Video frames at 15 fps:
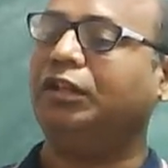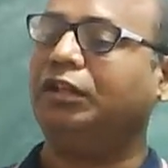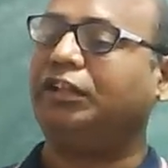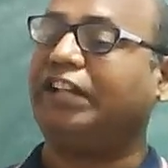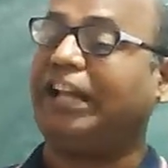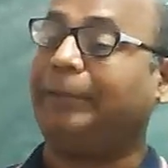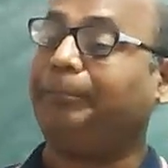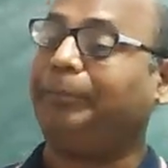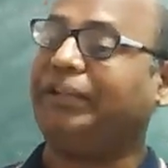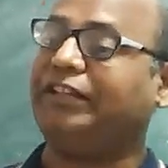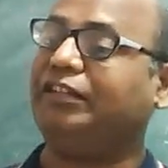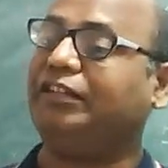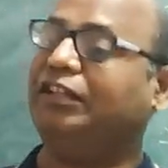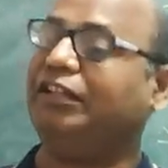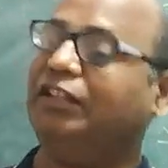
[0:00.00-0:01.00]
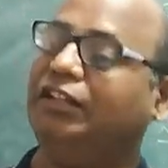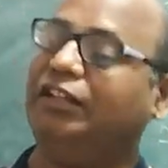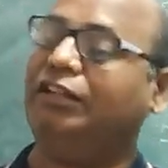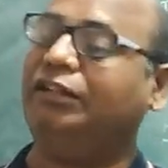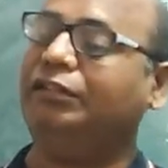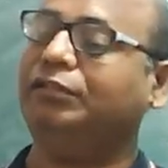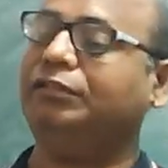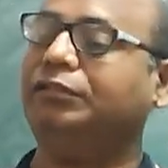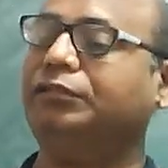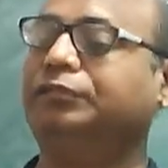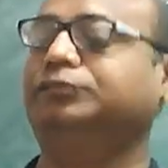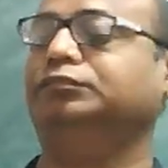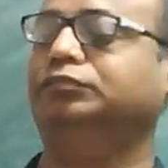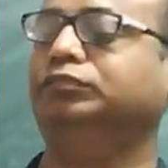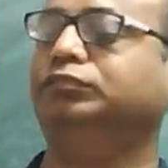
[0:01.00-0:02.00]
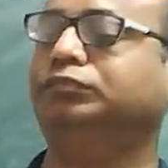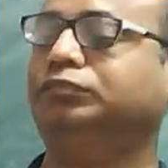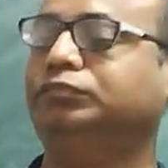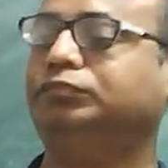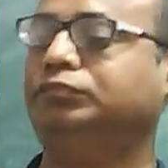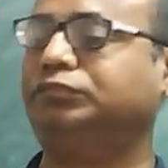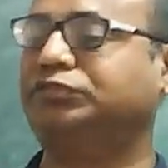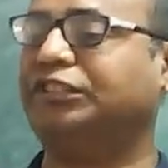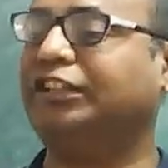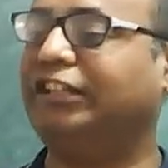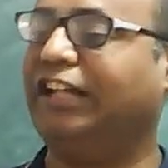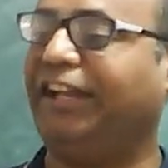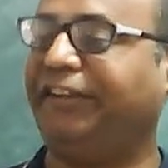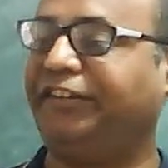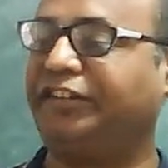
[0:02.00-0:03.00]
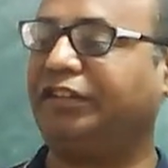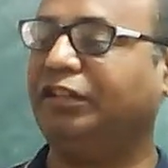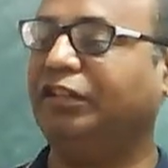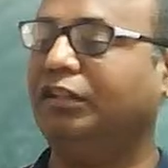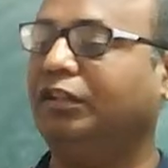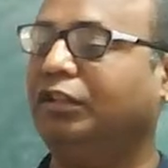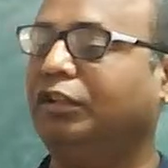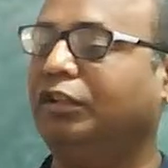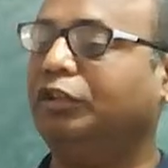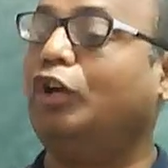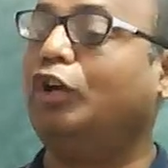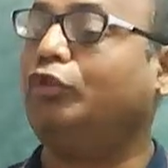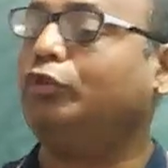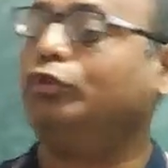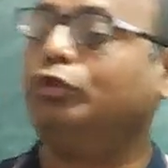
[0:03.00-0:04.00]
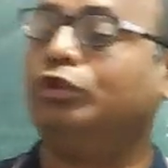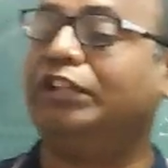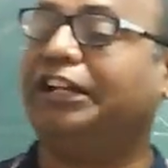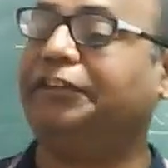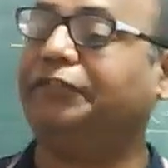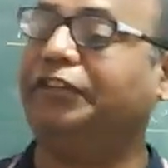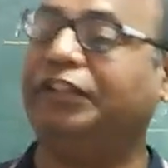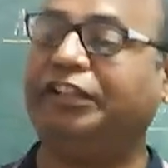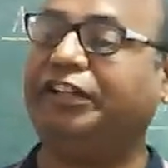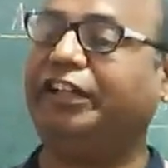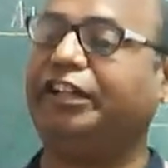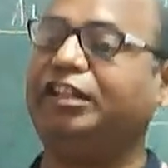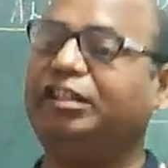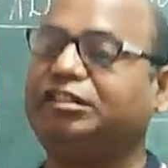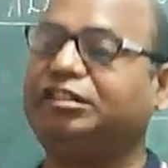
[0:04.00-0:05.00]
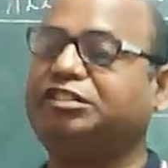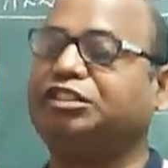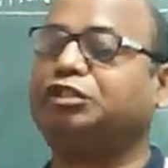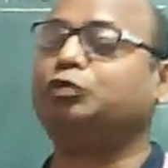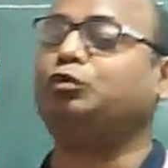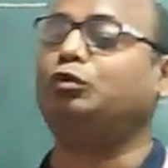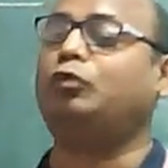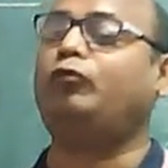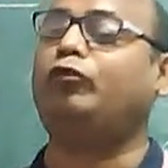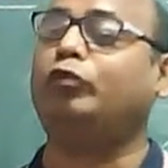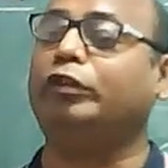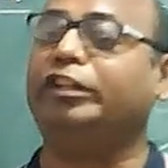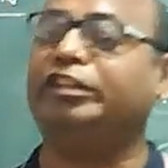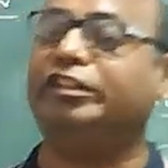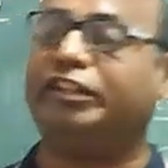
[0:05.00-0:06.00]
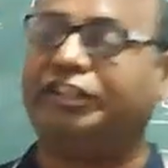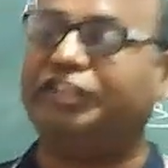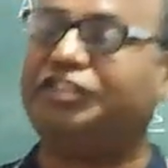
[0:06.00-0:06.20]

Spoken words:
trapping the sunlight. Now you know that we need energy to cook food in the